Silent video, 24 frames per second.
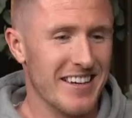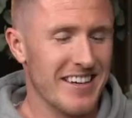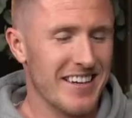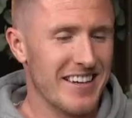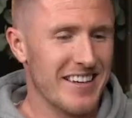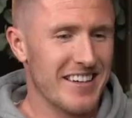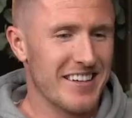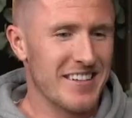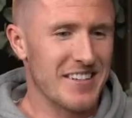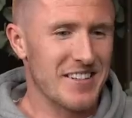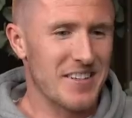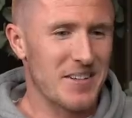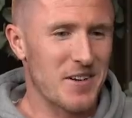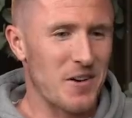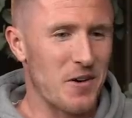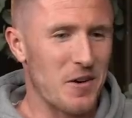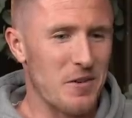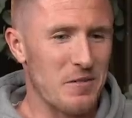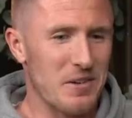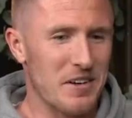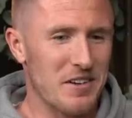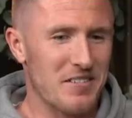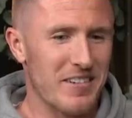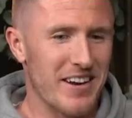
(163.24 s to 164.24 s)
Used to call
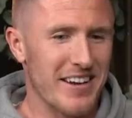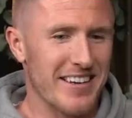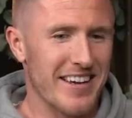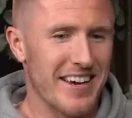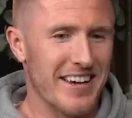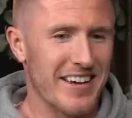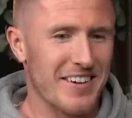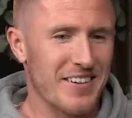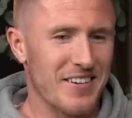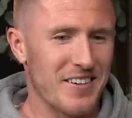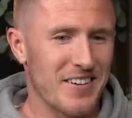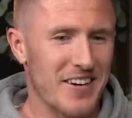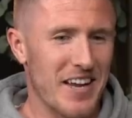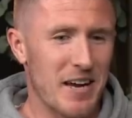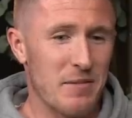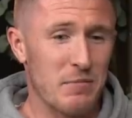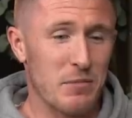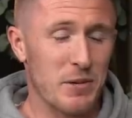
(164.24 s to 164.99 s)
me a redneck and all that.